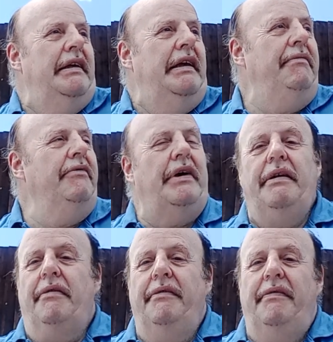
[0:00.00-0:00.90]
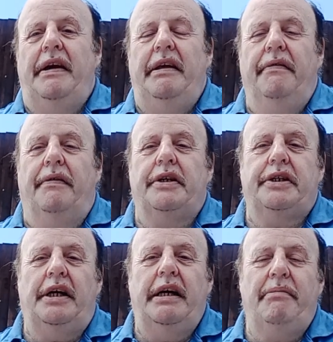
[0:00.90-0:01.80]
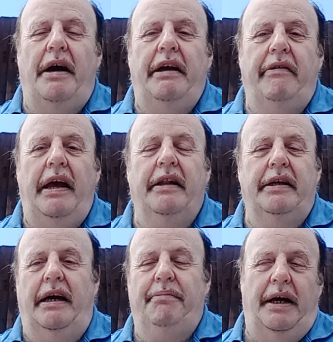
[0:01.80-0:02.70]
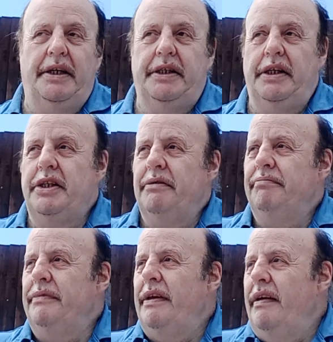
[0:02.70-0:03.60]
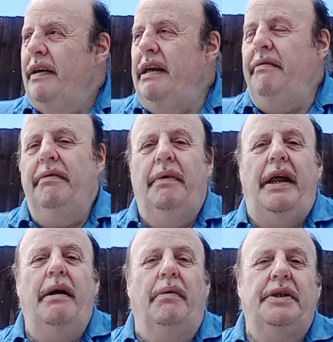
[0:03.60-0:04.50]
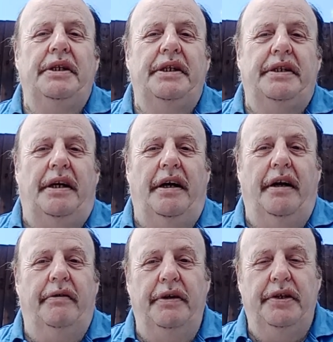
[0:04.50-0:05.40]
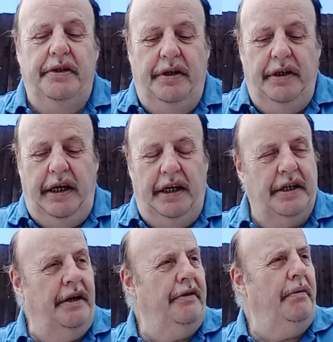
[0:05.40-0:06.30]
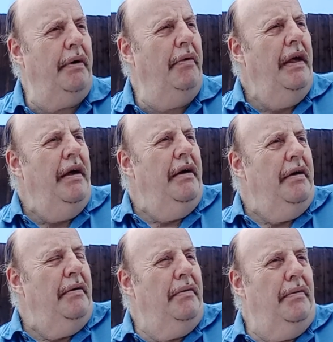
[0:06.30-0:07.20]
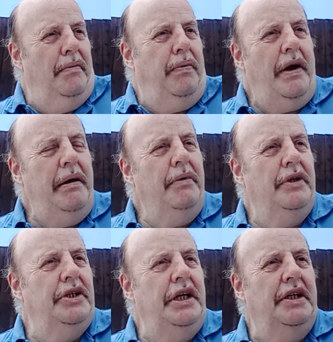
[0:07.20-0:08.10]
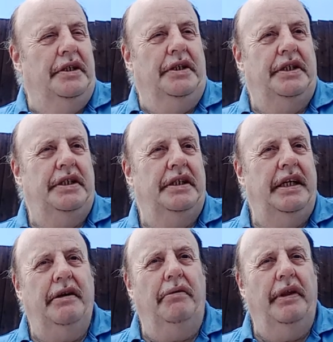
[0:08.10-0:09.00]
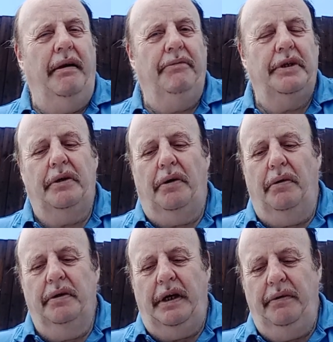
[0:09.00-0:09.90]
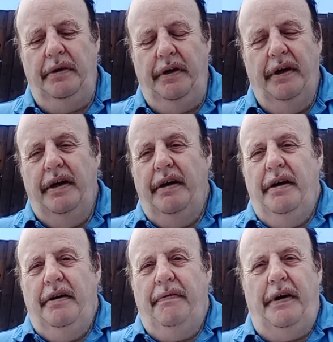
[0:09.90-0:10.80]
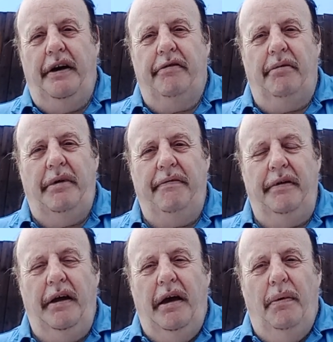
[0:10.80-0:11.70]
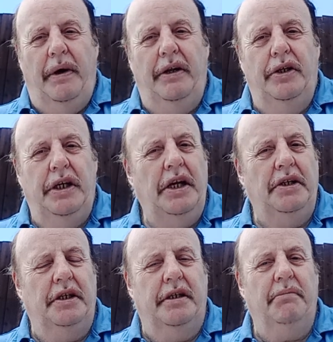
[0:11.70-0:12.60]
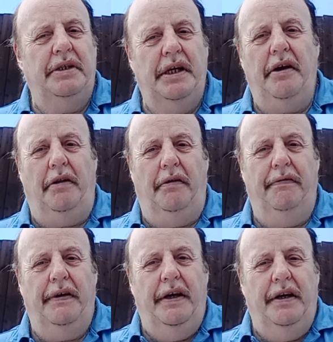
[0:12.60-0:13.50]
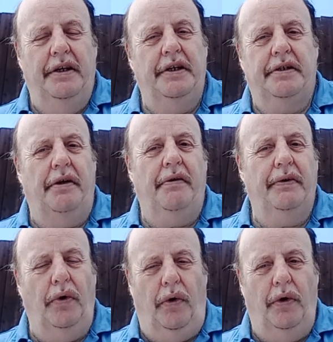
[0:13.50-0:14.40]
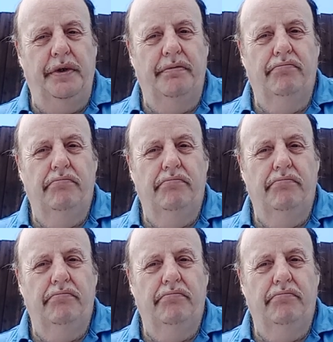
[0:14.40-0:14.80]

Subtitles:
Even right from the very first time I read that passage, even when I wasn't a Christian yet, I thought, well, why would Jesus tell them to call down fire from heaven when Jesus himself is the Son of God?